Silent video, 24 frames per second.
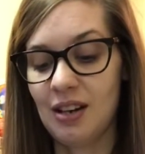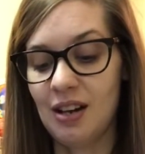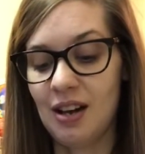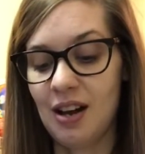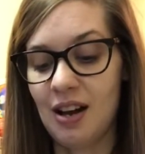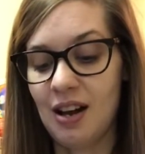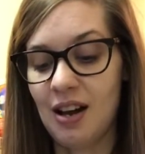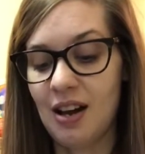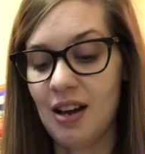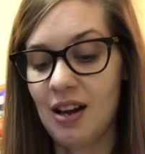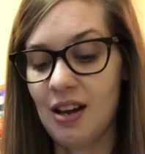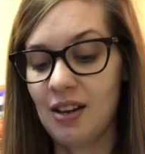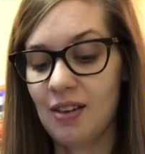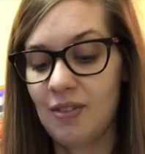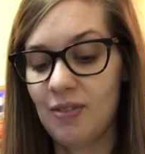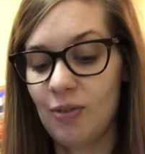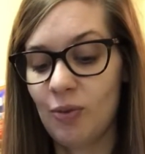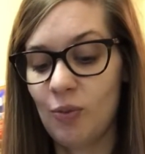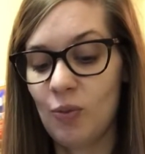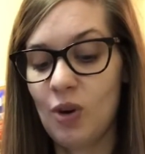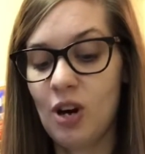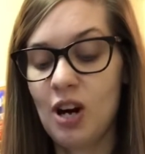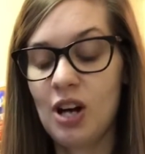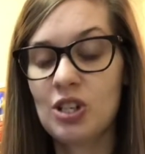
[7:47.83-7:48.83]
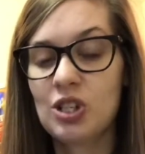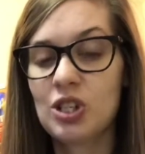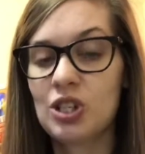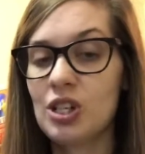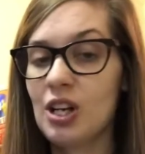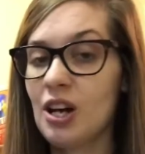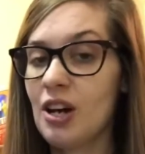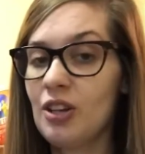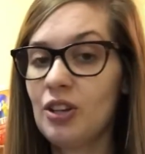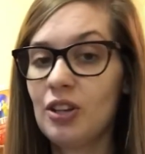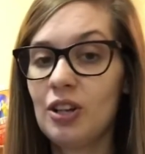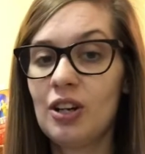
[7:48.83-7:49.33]
I've watched
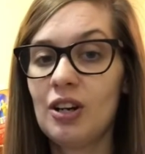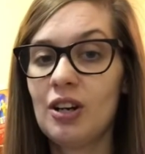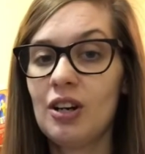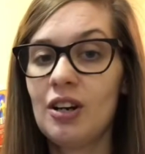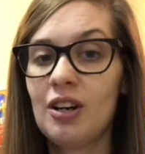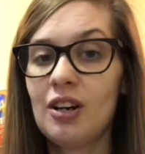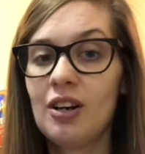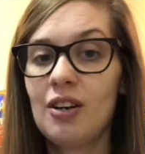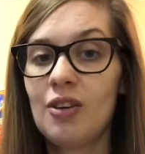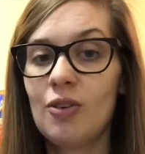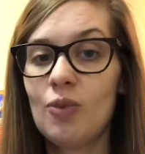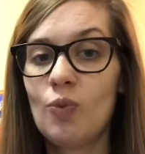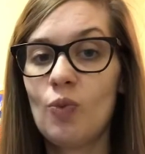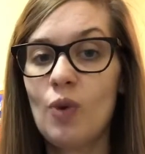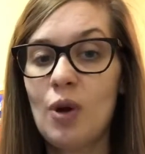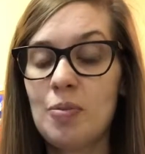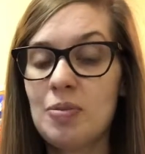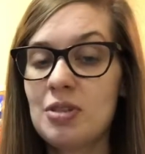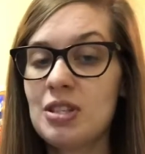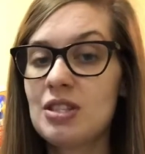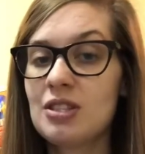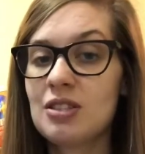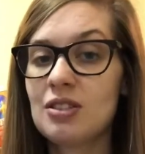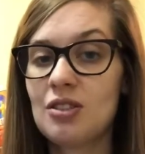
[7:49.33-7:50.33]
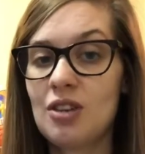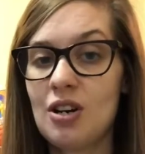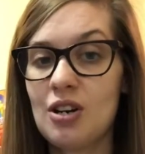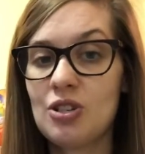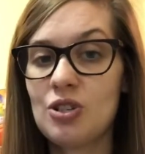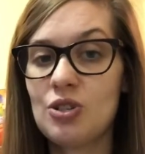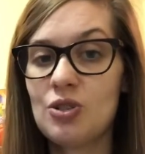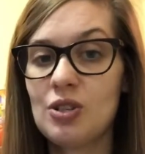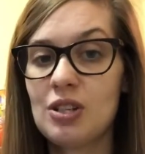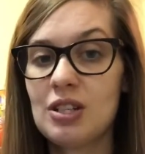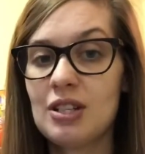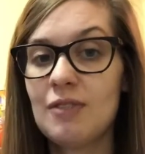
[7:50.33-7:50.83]
other women's
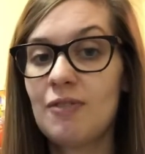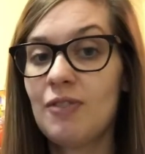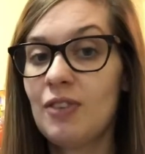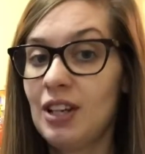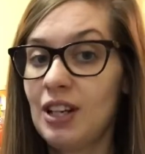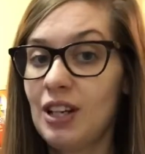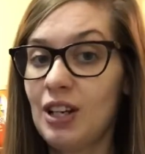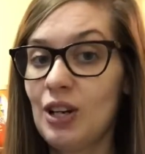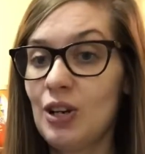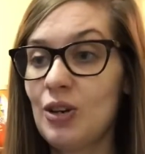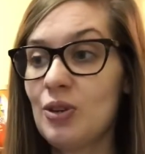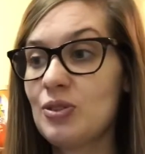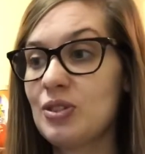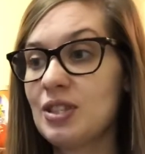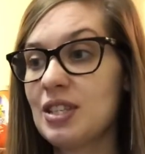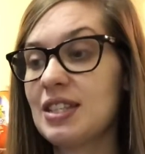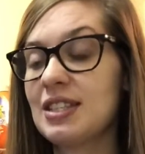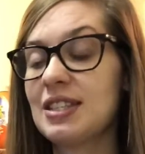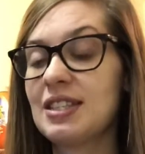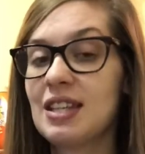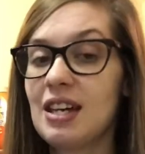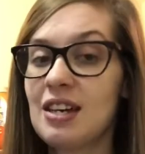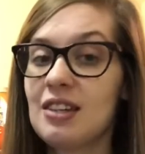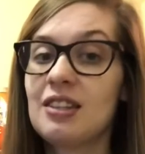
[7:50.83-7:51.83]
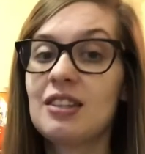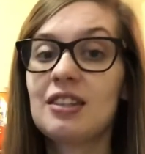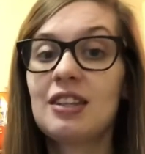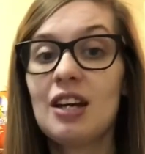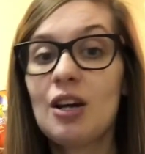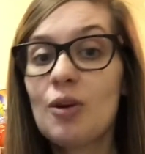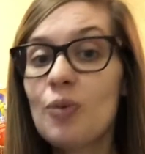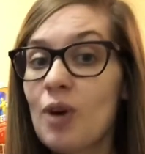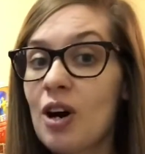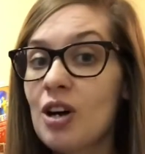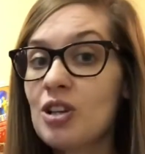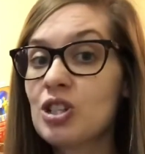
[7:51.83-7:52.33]
laundry videos that say that
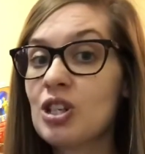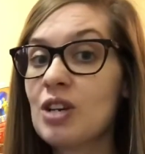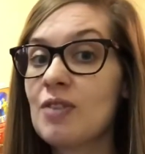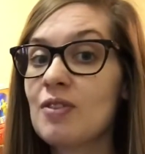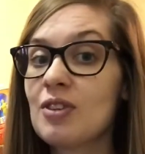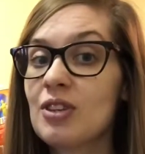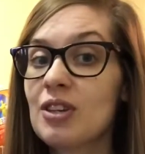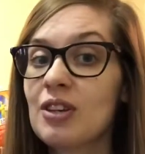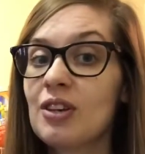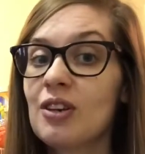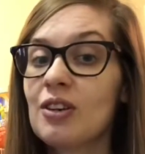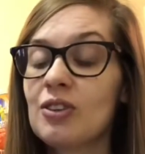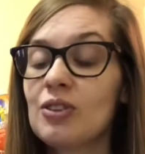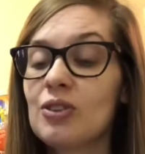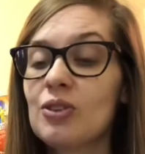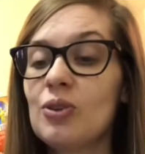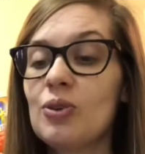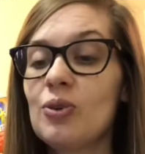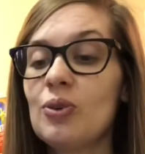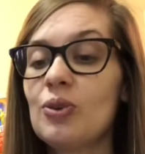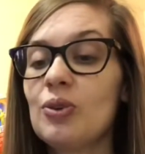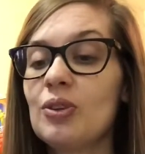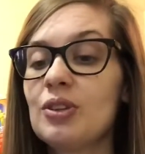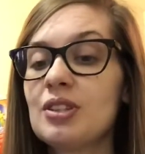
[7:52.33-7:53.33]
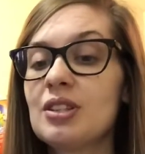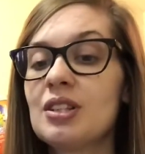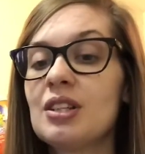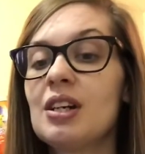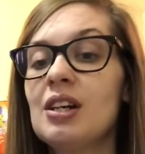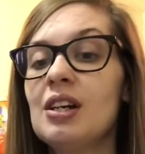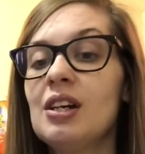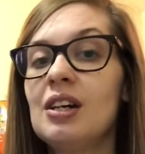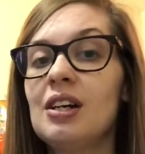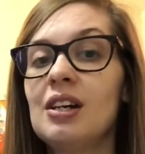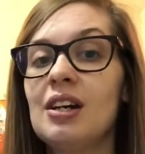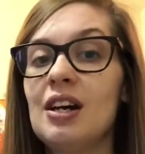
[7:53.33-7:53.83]
they wash everything on cold
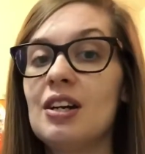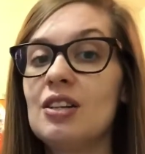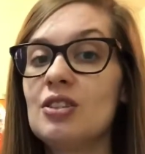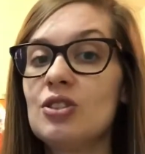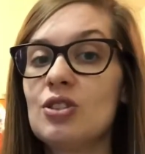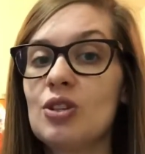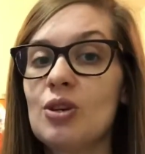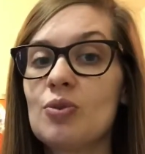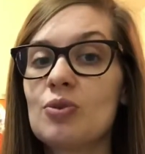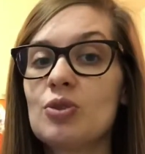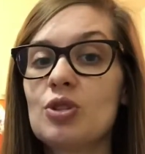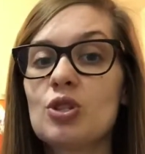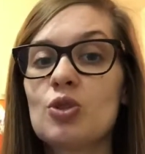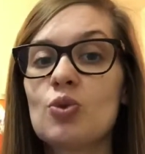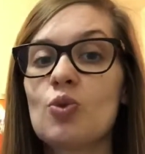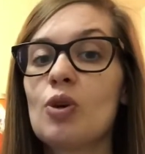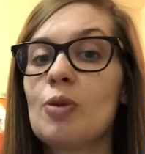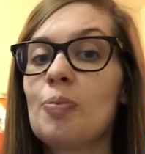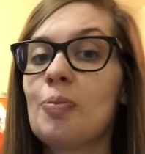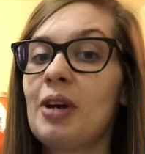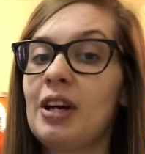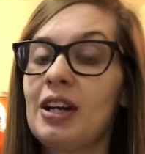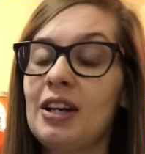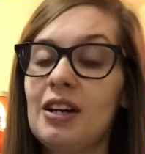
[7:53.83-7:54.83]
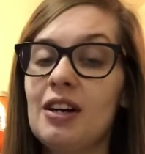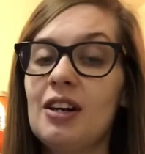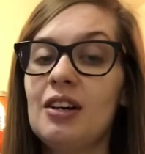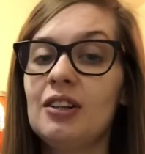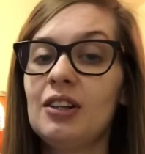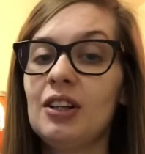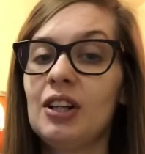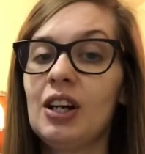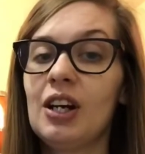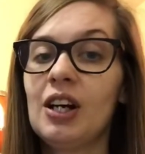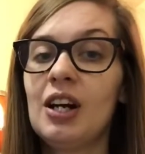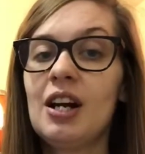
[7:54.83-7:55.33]
and don't sort by
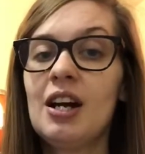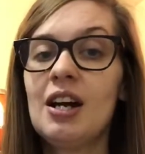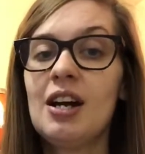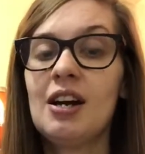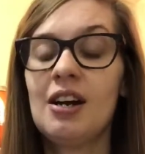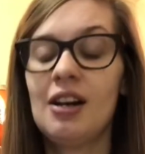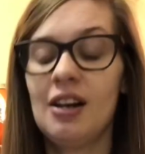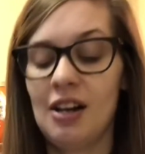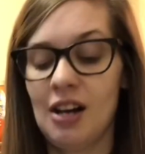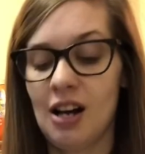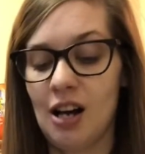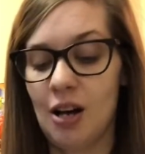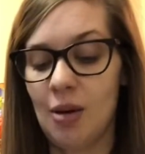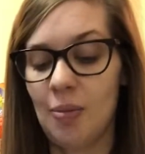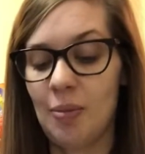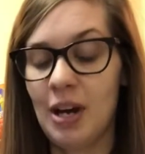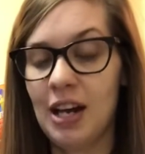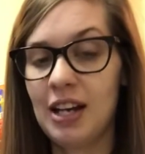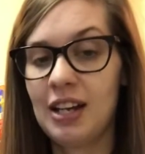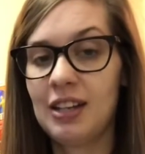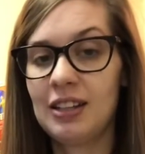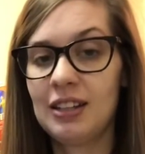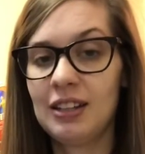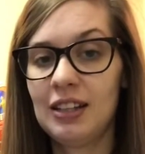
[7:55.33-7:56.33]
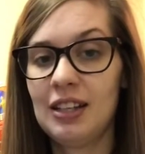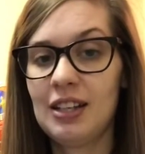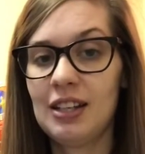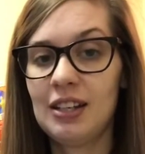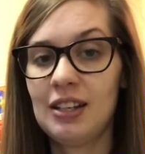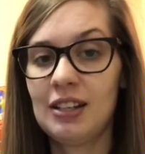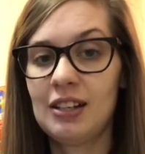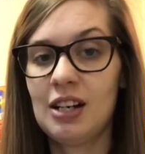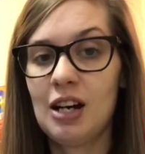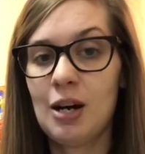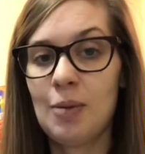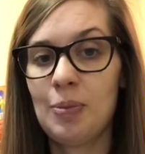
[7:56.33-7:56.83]
color. I can link
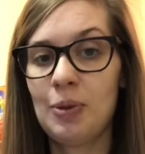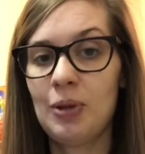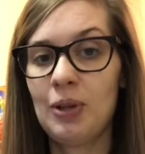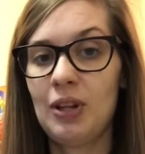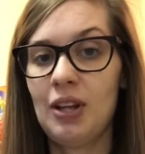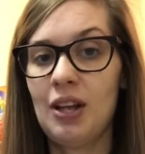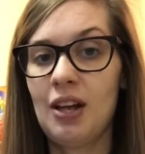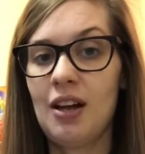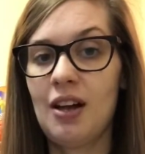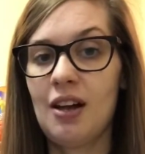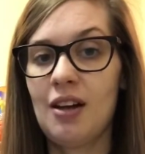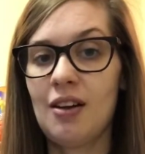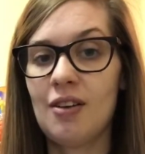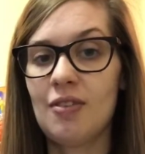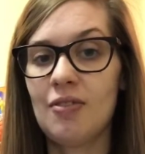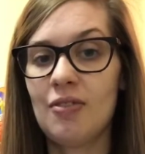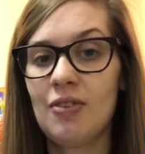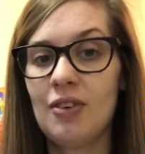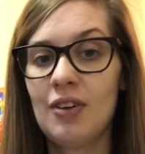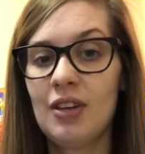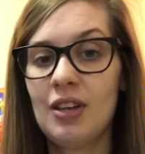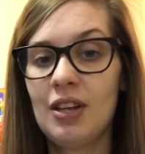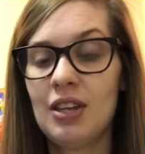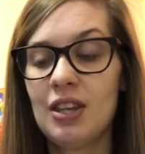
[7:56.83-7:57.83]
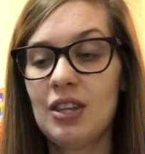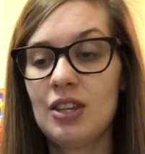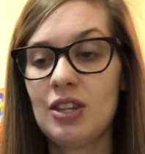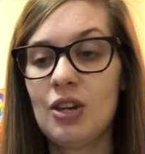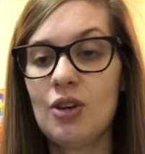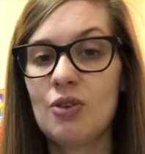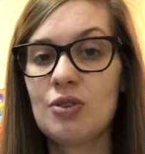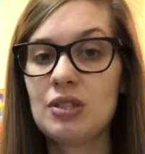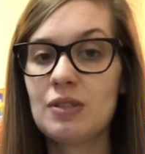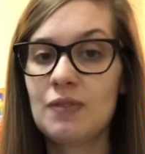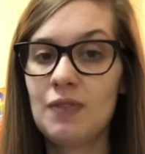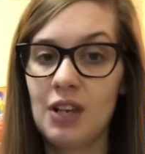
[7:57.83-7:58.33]
a couple of
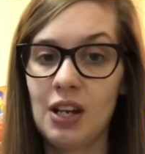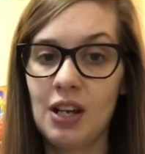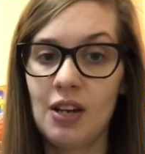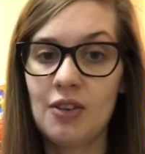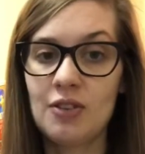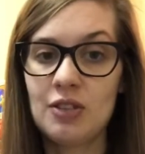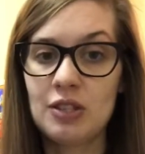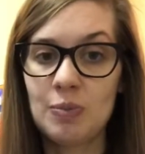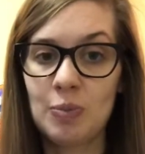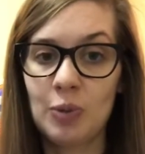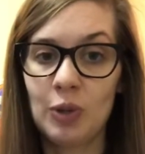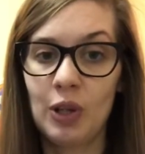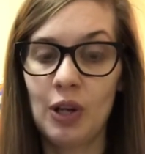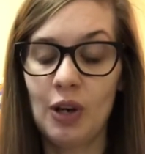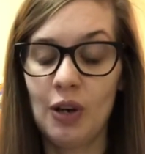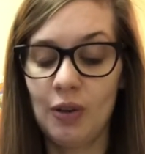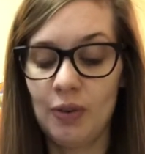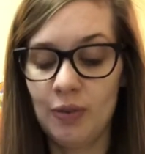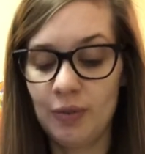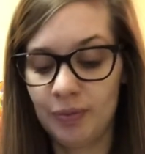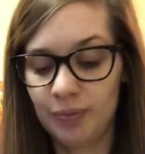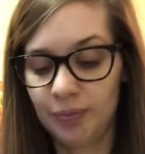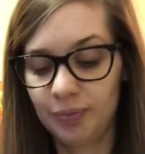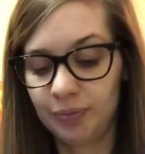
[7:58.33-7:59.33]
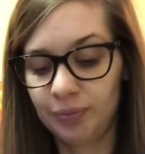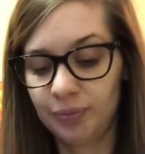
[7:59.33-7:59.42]
those videos below.